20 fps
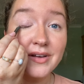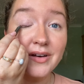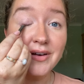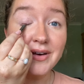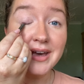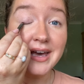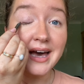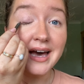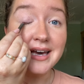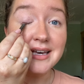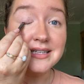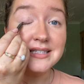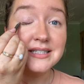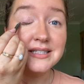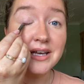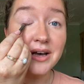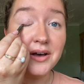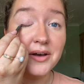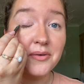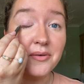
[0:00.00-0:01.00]
Okay,
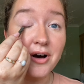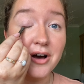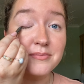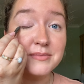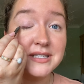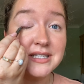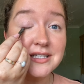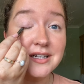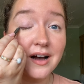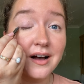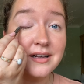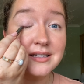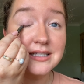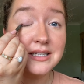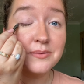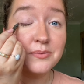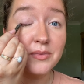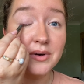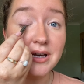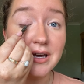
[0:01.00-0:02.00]
so I'm
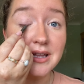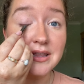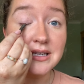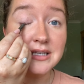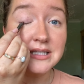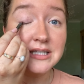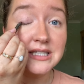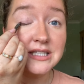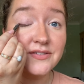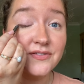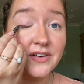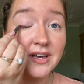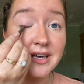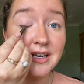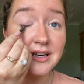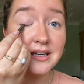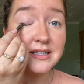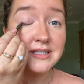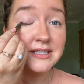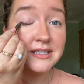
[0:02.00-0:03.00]
starting with
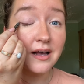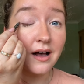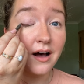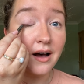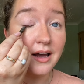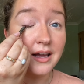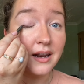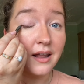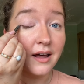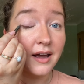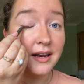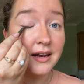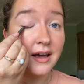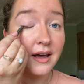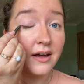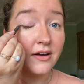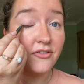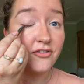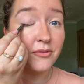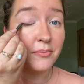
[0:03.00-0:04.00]
Sphinx
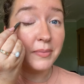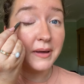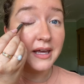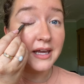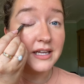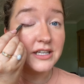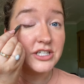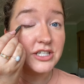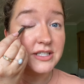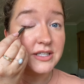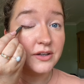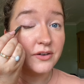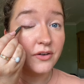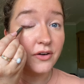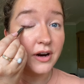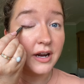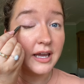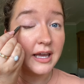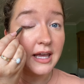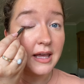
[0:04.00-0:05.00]
eyeliner from Peaches and
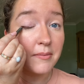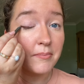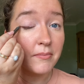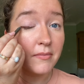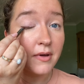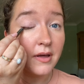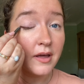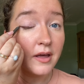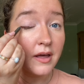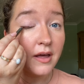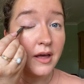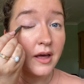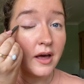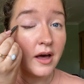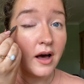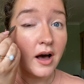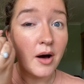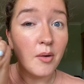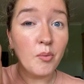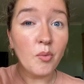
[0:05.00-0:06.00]
Cream.
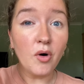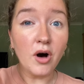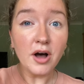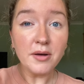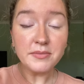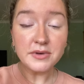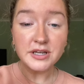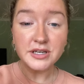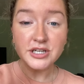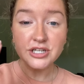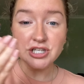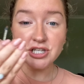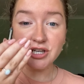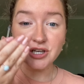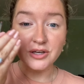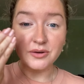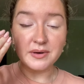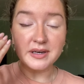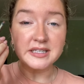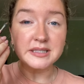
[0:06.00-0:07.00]
And what I'm going to
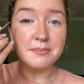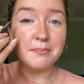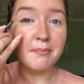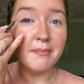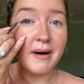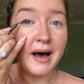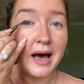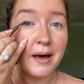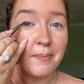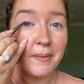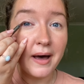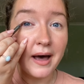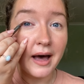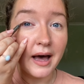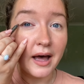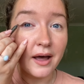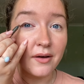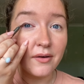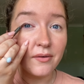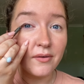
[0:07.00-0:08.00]
do is map
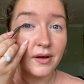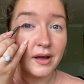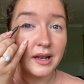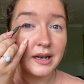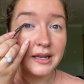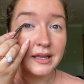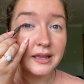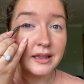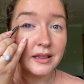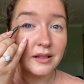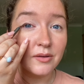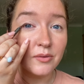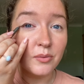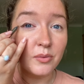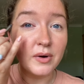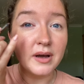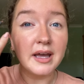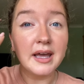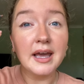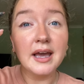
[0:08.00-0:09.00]
out a little
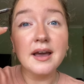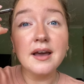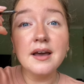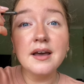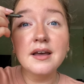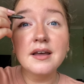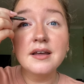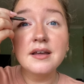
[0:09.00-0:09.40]
wing.